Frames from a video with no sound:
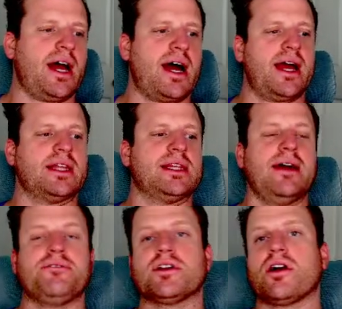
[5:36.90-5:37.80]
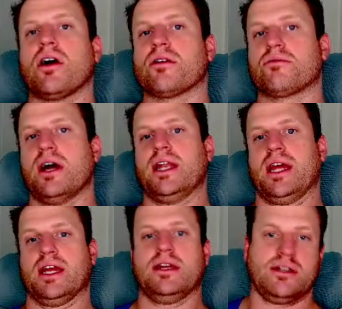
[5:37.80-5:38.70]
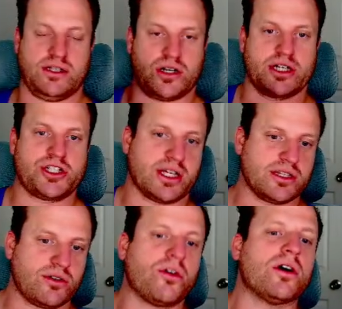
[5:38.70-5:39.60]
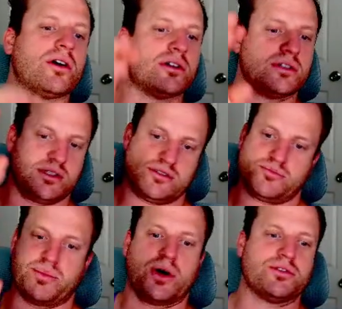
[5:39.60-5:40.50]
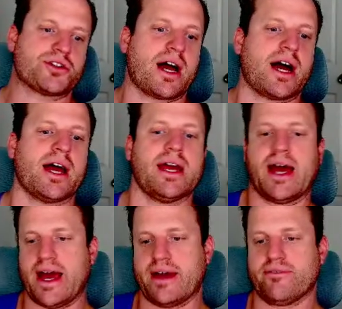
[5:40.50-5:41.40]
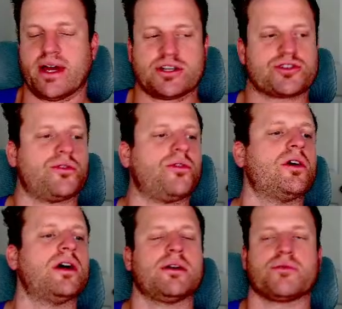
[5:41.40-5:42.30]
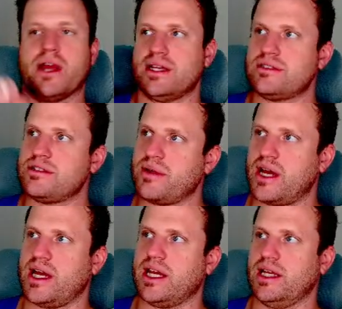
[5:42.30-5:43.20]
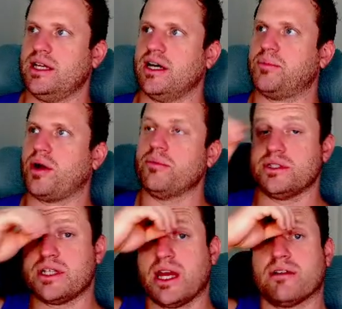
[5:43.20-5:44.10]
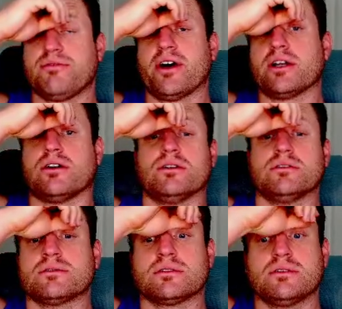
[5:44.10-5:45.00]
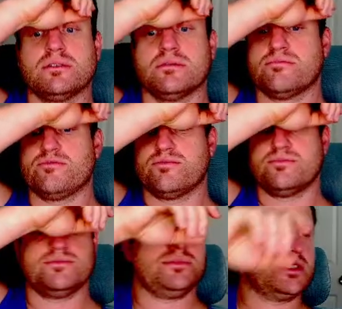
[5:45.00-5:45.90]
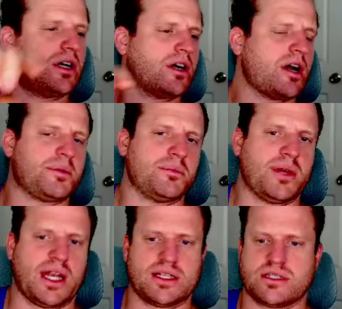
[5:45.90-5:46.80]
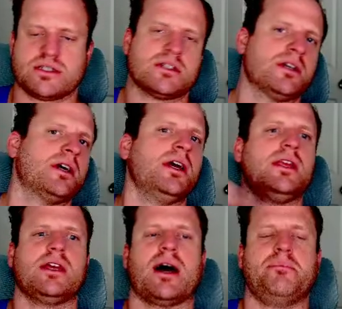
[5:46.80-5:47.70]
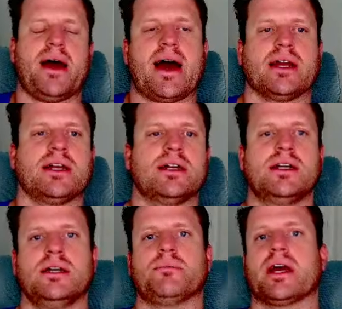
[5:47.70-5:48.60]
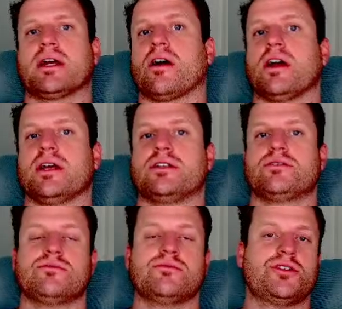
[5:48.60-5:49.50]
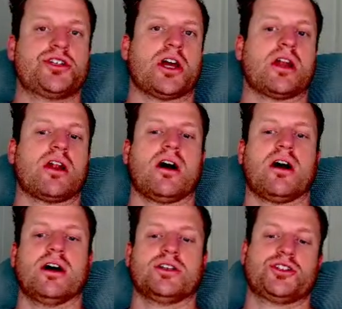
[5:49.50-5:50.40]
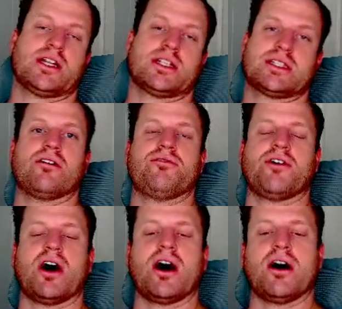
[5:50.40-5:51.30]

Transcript: I left the car running. I checked the oil, it's bone dry. I have extra oil. I ran to my apartment to get a funnel. A couple minutes, got back. My car had shut itself off. So I thought,